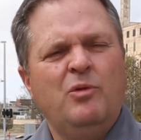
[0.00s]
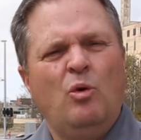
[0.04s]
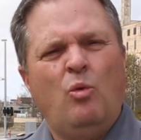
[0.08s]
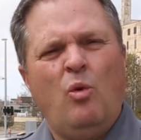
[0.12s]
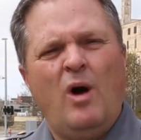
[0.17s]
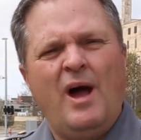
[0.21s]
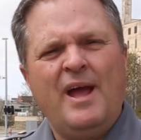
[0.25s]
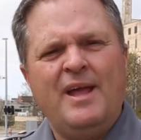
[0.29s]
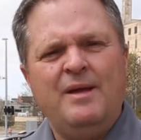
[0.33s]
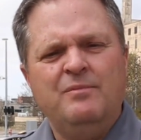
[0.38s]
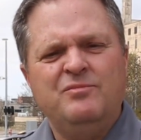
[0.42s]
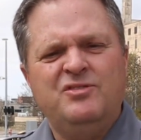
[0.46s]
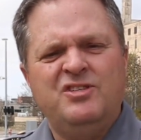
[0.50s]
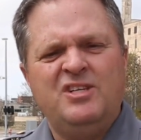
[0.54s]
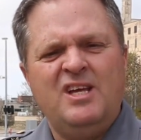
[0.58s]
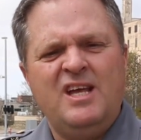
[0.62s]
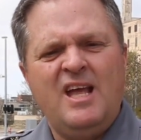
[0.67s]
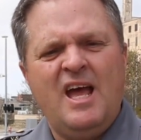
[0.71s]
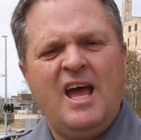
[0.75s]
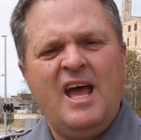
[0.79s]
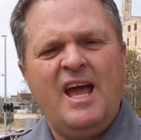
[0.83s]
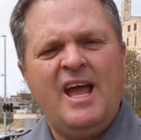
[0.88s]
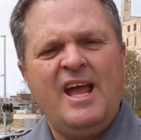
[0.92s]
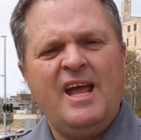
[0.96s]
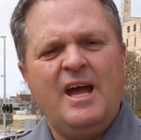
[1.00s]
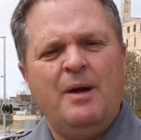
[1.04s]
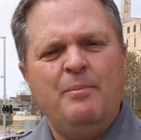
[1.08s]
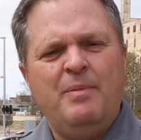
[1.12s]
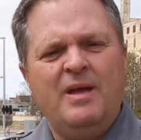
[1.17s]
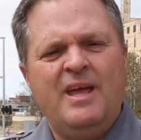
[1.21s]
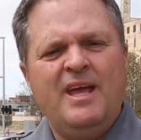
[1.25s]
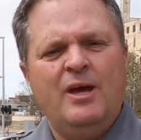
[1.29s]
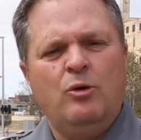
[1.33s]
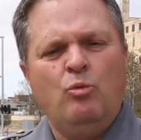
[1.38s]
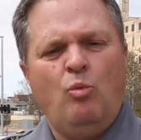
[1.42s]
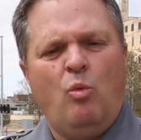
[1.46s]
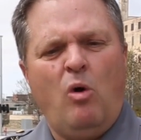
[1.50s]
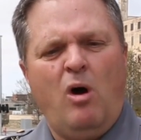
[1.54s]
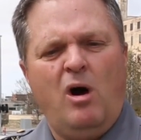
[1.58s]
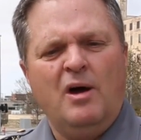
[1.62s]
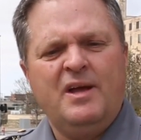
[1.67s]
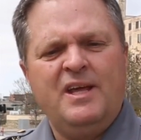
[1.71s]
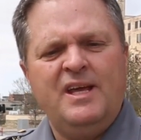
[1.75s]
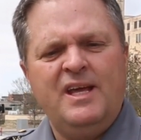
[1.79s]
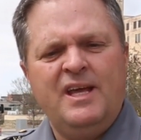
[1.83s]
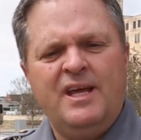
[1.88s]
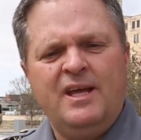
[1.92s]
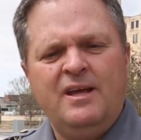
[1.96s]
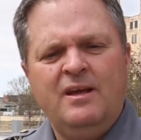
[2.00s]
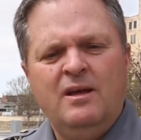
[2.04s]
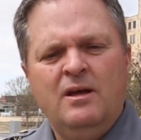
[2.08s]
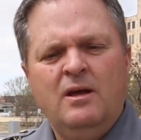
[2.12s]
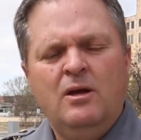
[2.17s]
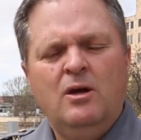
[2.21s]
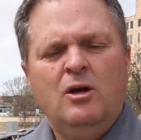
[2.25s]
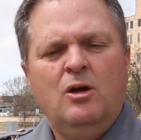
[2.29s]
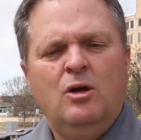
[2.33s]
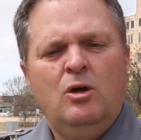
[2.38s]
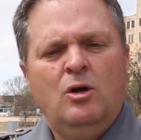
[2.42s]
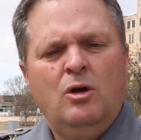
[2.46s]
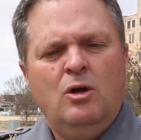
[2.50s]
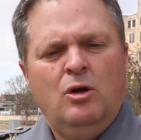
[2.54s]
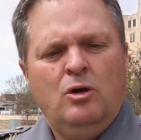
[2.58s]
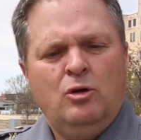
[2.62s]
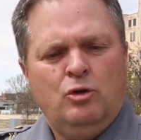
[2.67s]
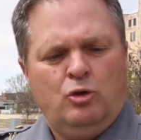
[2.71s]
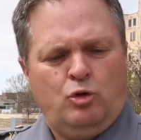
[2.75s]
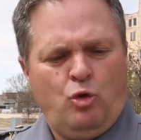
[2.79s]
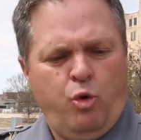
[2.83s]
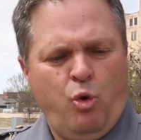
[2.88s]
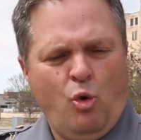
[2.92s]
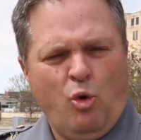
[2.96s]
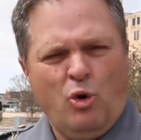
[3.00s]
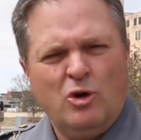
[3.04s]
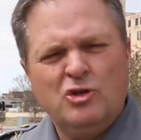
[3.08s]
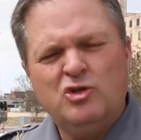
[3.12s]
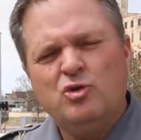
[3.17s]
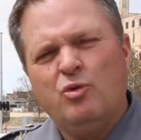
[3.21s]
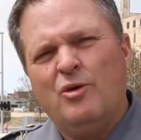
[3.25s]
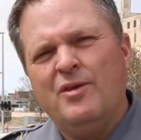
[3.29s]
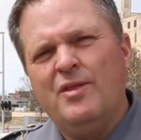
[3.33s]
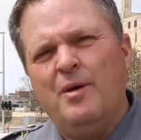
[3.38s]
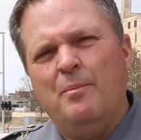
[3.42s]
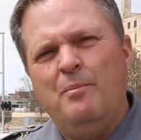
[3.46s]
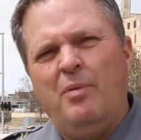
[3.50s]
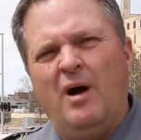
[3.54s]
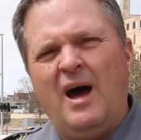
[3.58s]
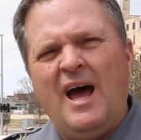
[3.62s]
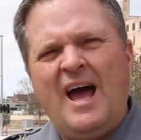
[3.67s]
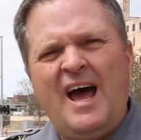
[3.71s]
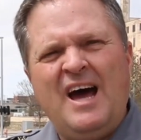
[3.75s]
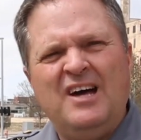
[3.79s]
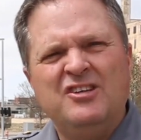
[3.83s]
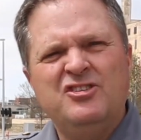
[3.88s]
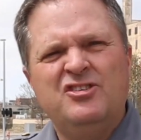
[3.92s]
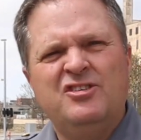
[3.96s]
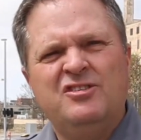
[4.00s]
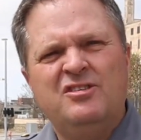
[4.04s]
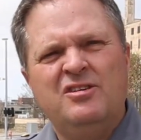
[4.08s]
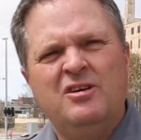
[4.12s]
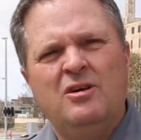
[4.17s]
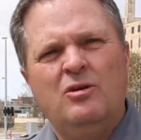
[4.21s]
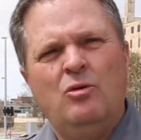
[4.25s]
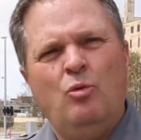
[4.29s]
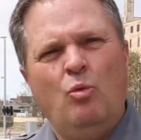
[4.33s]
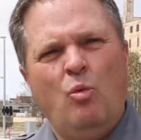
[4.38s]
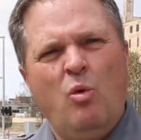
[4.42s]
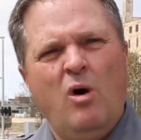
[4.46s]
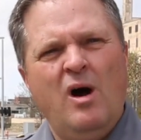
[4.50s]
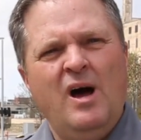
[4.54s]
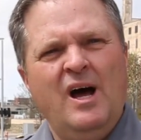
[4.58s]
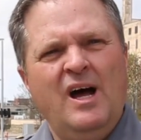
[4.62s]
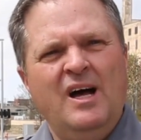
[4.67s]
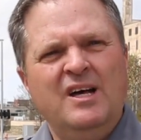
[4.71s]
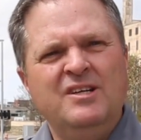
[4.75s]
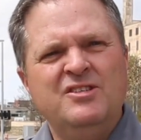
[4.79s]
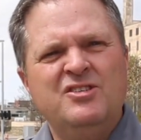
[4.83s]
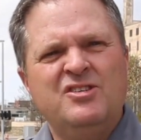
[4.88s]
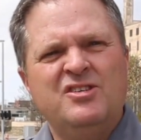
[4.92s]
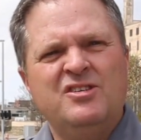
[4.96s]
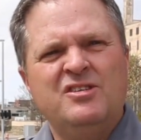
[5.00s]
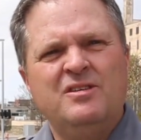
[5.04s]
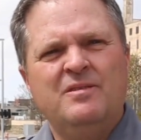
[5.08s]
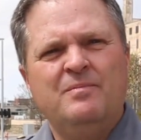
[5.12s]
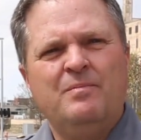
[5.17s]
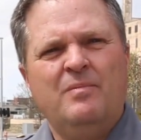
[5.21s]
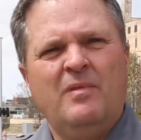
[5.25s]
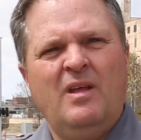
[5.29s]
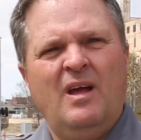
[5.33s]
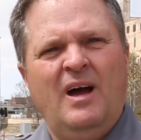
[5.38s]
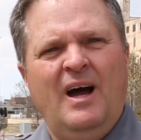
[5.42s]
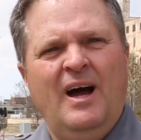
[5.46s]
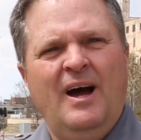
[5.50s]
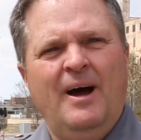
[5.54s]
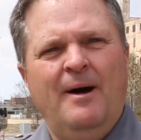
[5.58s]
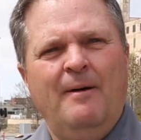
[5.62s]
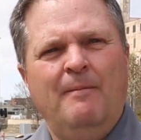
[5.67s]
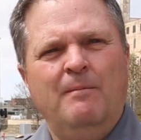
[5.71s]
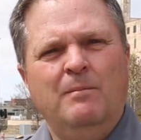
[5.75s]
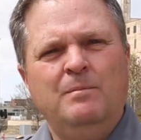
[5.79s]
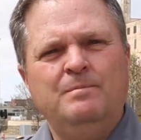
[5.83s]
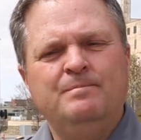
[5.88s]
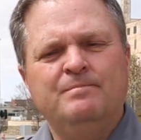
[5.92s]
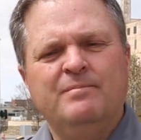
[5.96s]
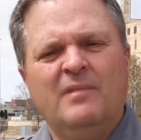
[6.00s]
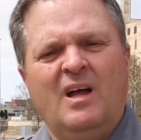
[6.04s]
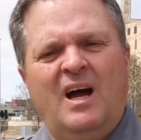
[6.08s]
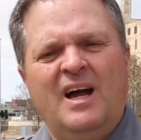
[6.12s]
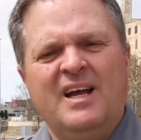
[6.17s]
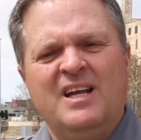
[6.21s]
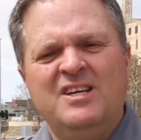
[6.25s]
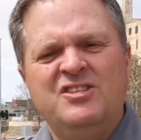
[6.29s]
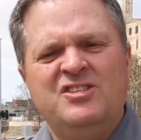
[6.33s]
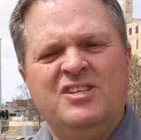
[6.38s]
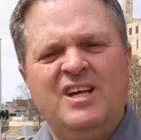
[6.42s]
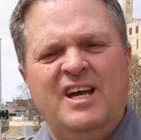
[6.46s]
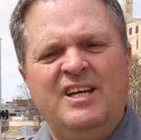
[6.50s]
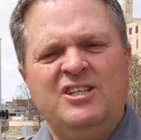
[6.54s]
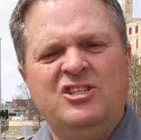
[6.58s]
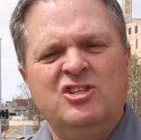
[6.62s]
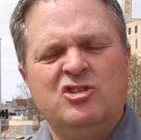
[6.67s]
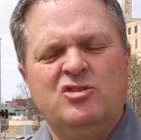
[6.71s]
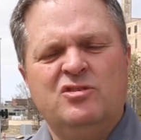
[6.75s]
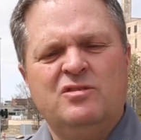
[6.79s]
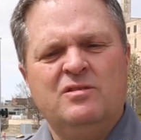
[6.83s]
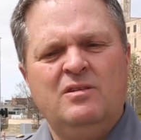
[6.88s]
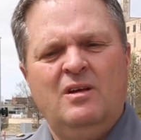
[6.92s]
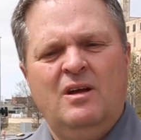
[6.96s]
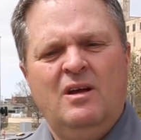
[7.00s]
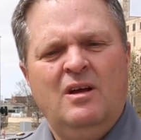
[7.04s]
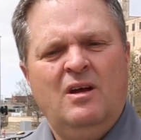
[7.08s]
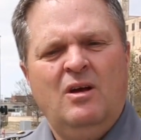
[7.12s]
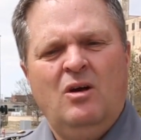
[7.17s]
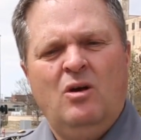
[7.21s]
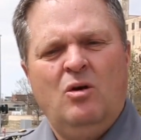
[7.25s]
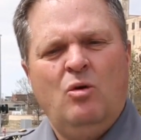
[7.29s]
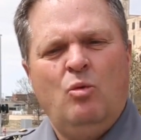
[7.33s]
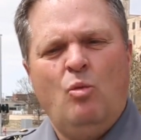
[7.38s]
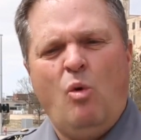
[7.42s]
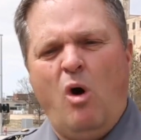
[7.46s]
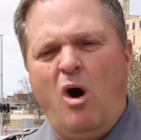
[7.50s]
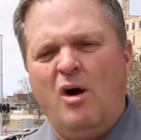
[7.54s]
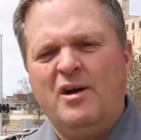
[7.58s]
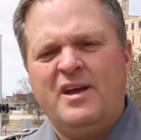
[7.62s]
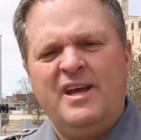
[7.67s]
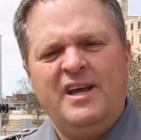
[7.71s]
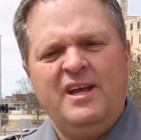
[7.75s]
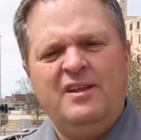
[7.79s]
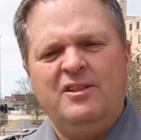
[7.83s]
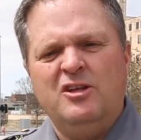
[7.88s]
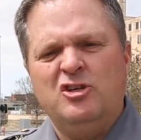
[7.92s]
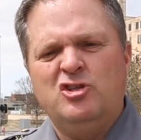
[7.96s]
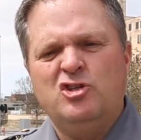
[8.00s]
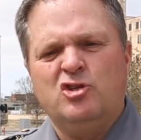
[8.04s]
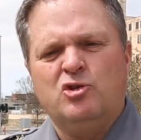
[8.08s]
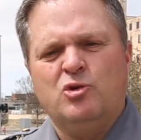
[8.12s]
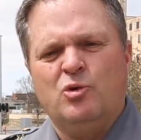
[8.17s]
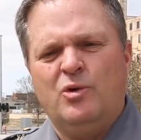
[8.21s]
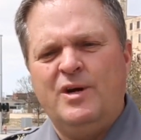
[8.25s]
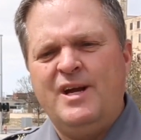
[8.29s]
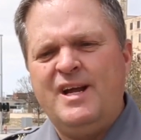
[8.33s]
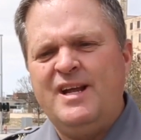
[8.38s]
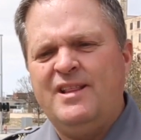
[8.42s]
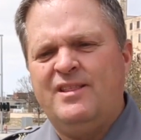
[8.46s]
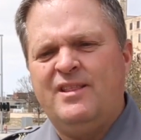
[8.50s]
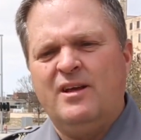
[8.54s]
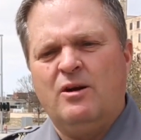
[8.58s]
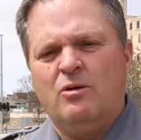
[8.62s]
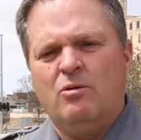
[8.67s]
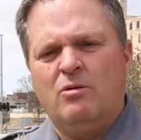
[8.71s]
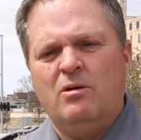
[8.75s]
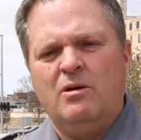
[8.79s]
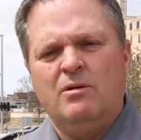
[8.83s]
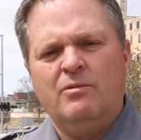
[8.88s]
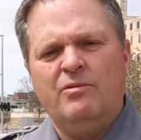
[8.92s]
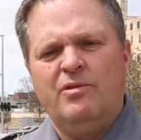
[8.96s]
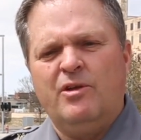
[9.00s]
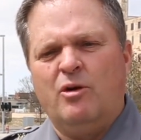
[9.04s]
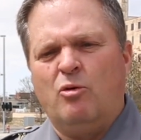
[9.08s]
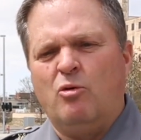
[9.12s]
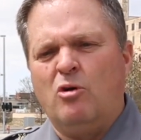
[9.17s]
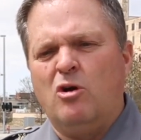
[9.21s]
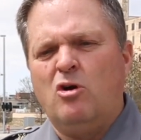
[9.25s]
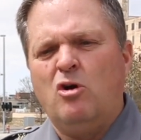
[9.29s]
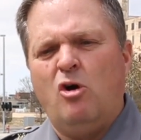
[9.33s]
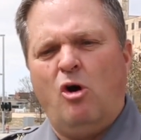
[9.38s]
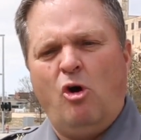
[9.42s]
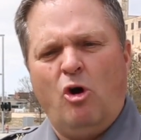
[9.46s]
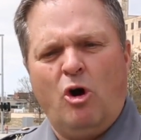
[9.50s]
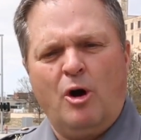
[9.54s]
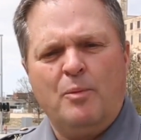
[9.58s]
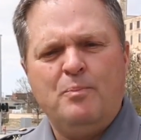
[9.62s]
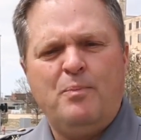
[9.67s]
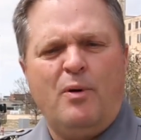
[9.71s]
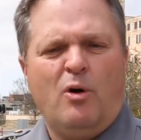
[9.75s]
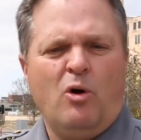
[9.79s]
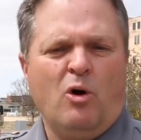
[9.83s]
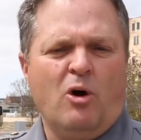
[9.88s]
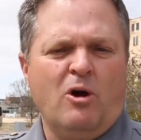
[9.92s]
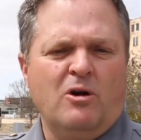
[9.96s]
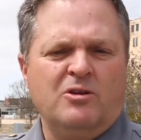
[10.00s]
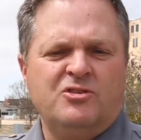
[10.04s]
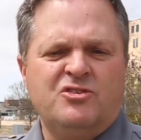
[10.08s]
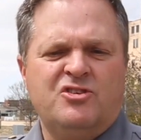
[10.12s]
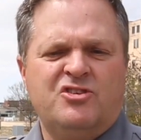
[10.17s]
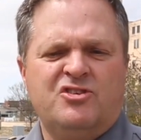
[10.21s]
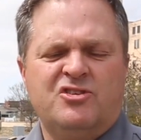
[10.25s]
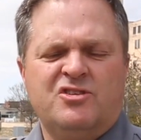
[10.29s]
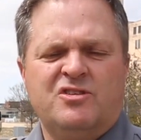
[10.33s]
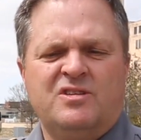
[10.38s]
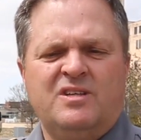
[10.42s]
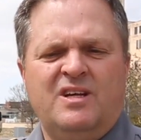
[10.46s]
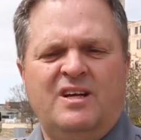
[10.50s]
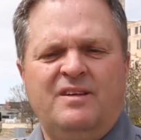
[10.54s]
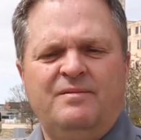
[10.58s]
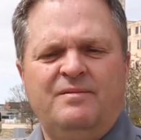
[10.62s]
the YMCA, I began walking towards where the blast was. Like I said, just walking in the street, there were car parts,